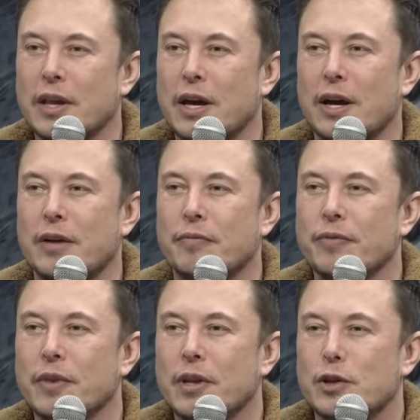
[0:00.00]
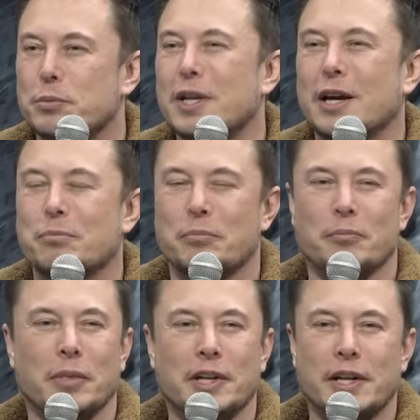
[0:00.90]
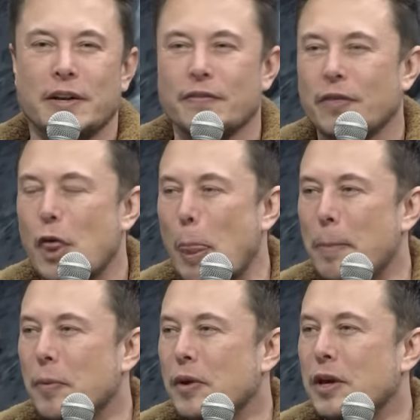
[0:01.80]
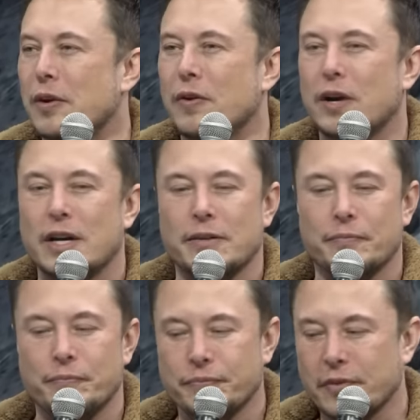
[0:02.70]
Um, it was a bit like building, you know, um,